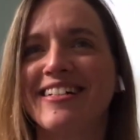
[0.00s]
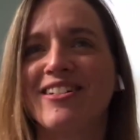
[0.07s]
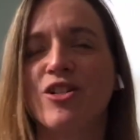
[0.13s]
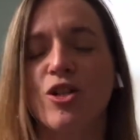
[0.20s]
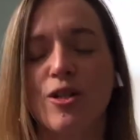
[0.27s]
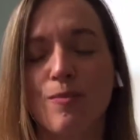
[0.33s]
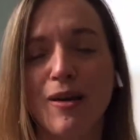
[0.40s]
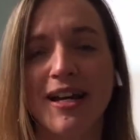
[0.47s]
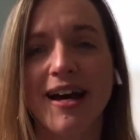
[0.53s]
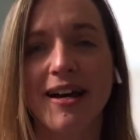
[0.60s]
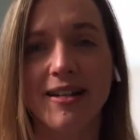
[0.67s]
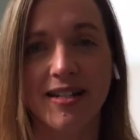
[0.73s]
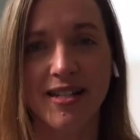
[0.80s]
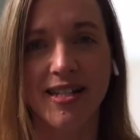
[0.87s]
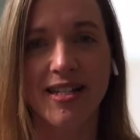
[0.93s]
just
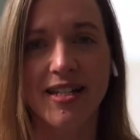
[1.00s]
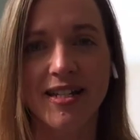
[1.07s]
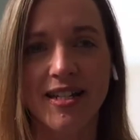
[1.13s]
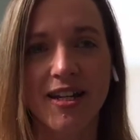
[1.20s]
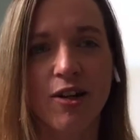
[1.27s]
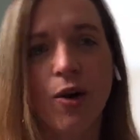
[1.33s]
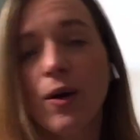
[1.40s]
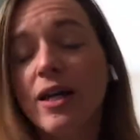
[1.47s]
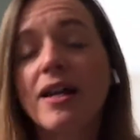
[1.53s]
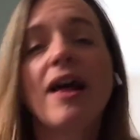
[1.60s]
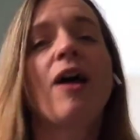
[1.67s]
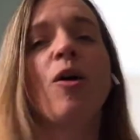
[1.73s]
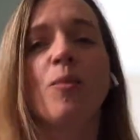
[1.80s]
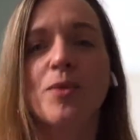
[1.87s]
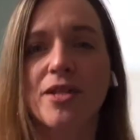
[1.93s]
because, it
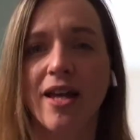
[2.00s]
helps.